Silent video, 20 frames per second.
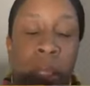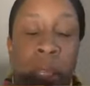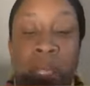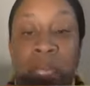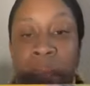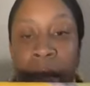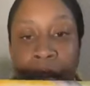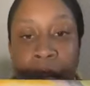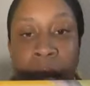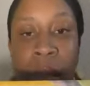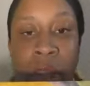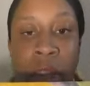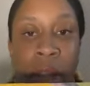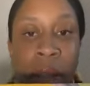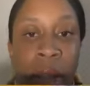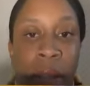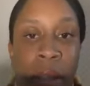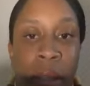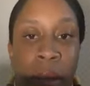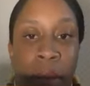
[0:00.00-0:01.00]
10
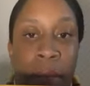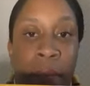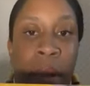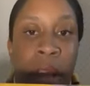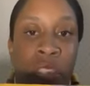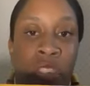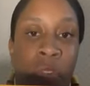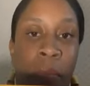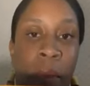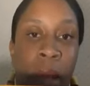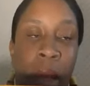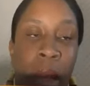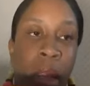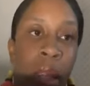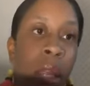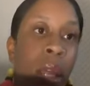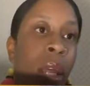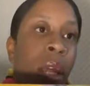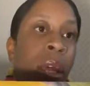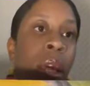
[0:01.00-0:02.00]
inches measurement
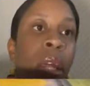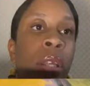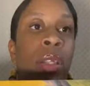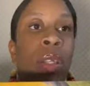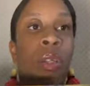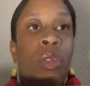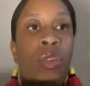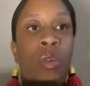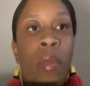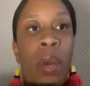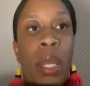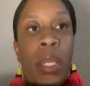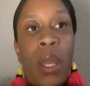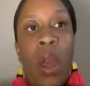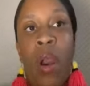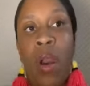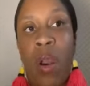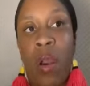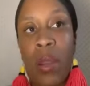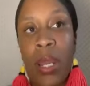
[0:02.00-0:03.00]
to do my
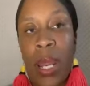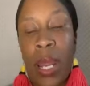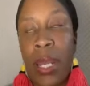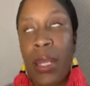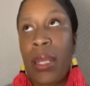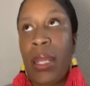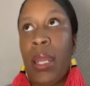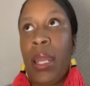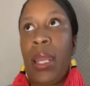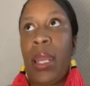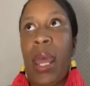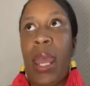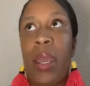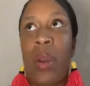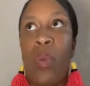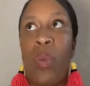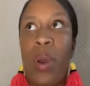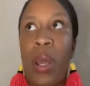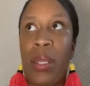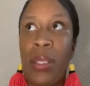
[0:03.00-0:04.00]
yarn, and then
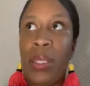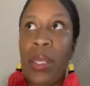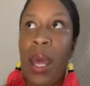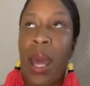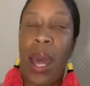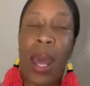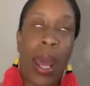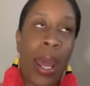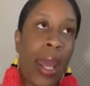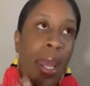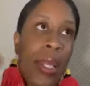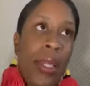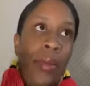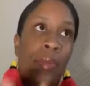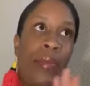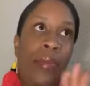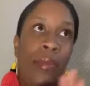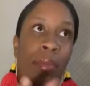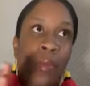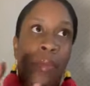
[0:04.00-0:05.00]
like once I
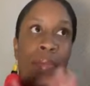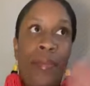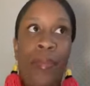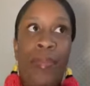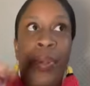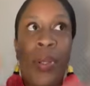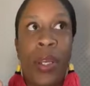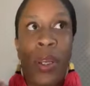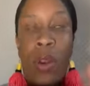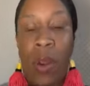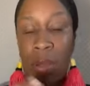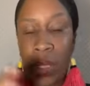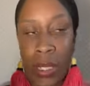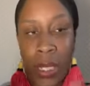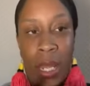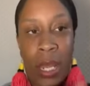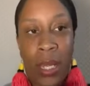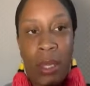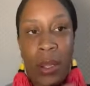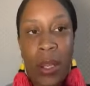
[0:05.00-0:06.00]
put it all
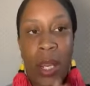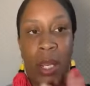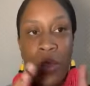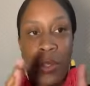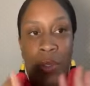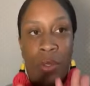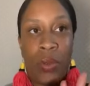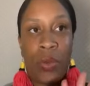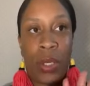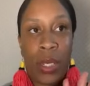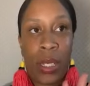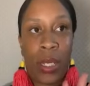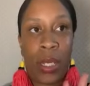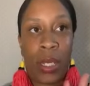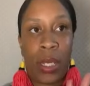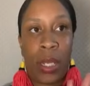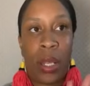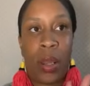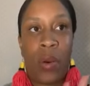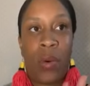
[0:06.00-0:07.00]
together and do it
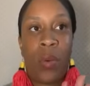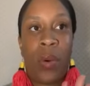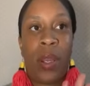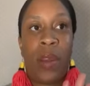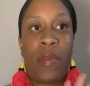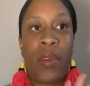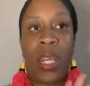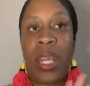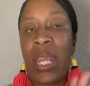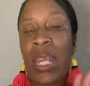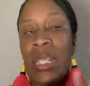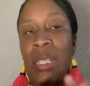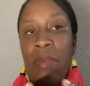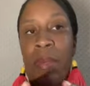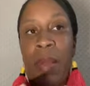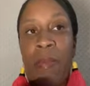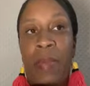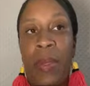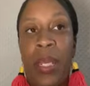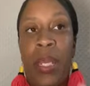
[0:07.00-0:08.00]
or whatever the case
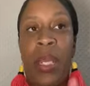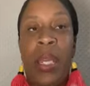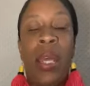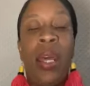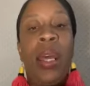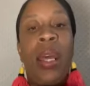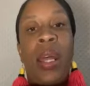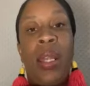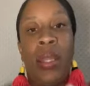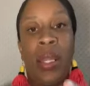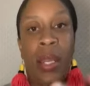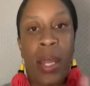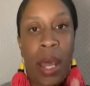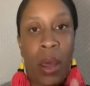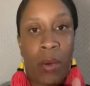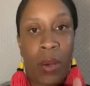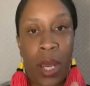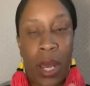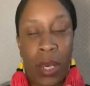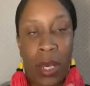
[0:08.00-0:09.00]
may be. Then
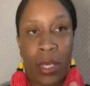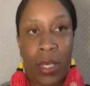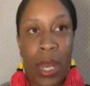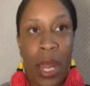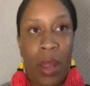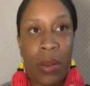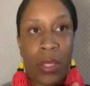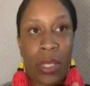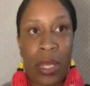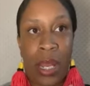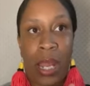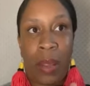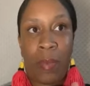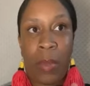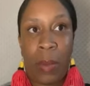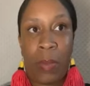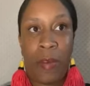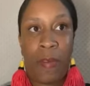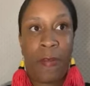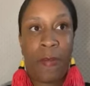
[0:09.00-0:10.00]
I'll cut it down to like
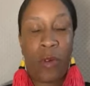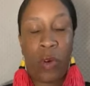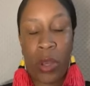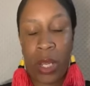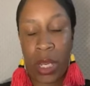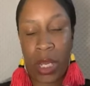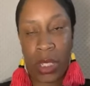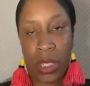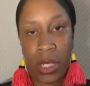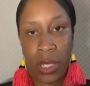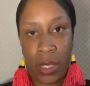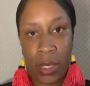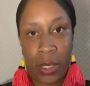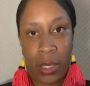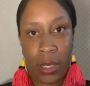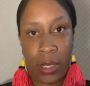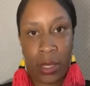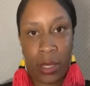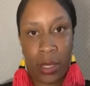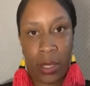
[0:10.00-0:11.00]
maybe 4
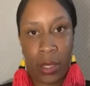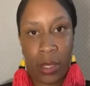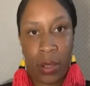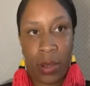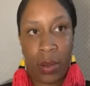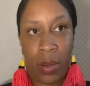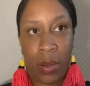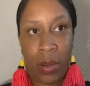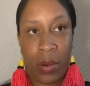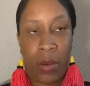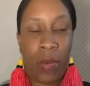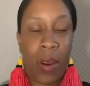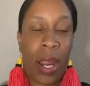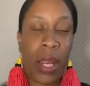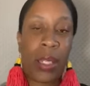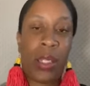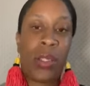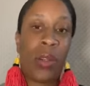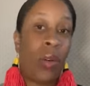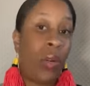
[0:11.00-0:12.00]
inches. All
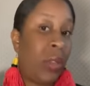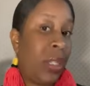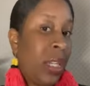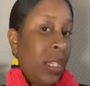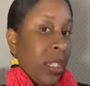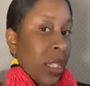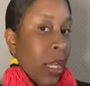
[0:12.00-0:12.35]
right, so these